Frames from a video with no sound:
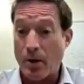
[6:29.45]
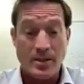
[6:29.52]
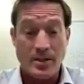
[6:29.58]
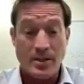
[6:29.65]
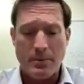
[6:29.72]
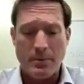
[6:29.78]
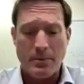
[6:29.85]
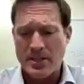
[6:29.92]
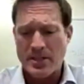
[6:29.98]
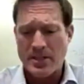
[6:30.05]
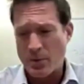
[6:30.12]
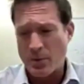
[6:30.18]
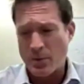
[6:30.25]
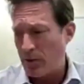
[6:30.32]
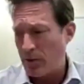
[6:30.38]
Some of the best things
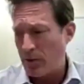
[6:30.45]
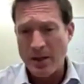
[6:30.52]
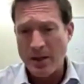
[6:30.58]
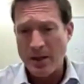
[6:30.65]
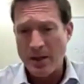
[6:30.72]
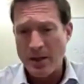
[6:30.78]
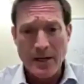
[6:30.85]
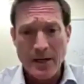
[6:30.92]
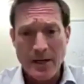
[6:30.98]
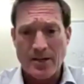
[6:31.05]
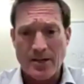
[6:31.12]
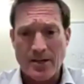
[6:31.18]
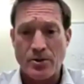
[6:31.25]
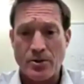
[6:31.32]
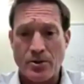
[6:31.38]
we do in customer
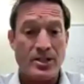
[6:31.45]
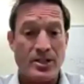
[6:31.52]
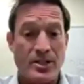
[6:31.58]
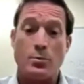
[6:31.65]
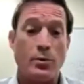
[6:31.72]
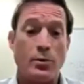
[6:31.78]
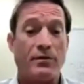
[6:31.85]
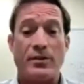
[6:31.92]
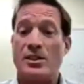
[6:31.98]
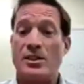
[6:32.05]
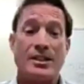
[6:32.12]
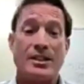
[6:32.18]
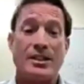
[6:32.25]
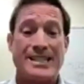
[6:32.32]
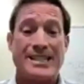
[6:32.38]
success is we
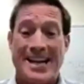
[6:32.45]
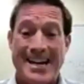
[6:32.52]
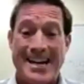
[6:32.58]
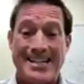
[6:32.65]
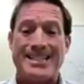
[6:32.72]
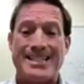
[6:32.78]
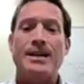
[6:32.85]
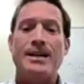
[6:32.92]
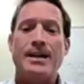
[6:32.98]
facilitate